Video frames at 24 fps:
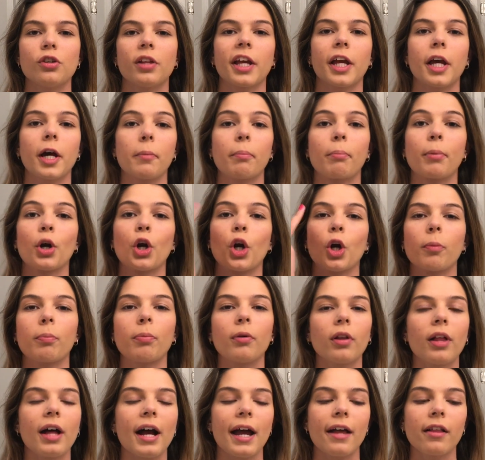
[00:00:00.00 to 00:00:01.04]
like a
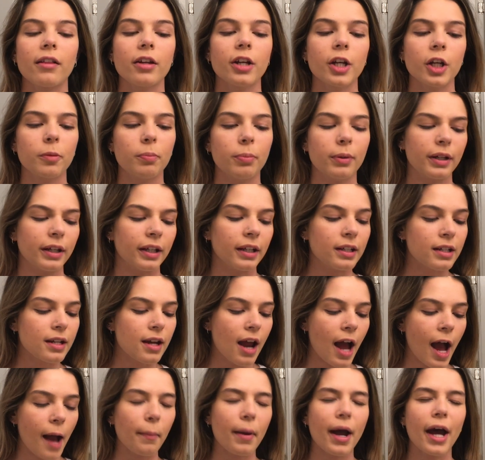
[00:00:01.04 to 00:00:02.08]
purple eye look, but
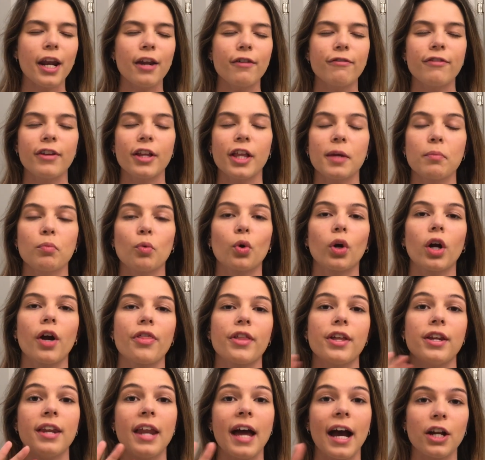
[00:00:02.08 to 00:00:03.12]
I'm kind of feeling more on
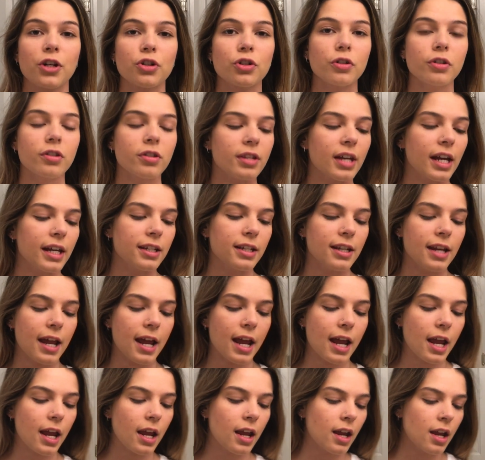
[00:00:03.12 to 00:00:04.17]
the natural side
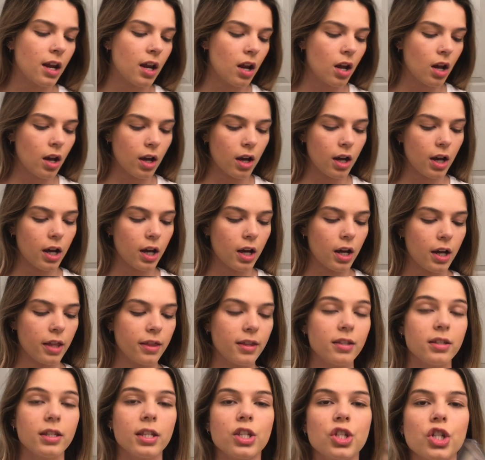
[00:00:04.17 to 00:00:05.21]
today.
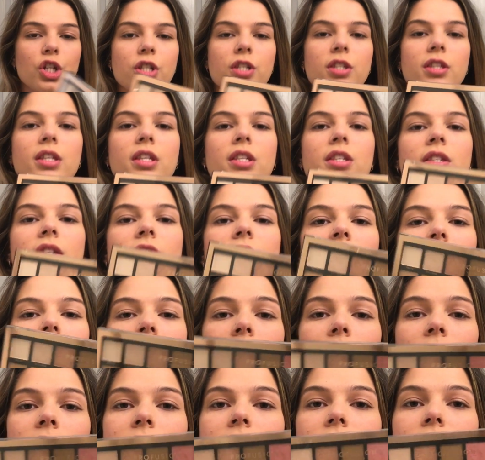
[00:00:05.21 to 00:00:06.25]
This is just this
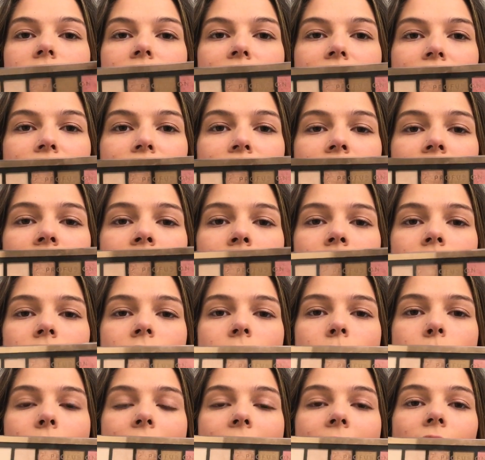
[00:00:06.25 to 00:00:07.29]
Sienna's
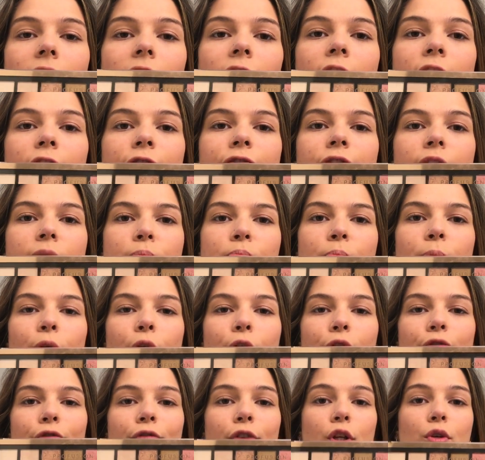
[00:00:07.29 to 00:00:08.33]
palette from
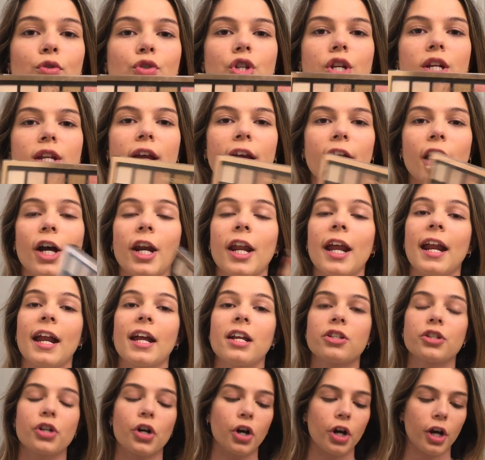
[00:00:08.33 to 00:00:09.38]
Profusion. I got it
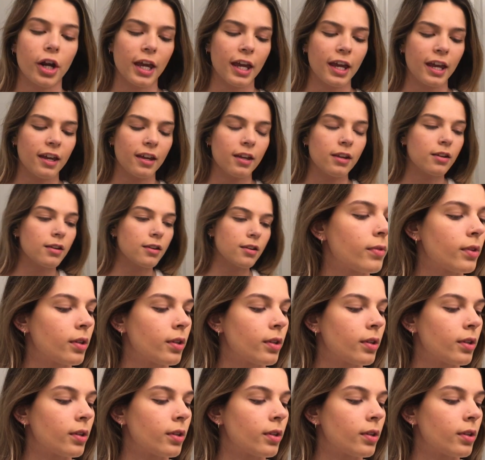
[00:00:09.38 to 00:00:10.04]
at Target.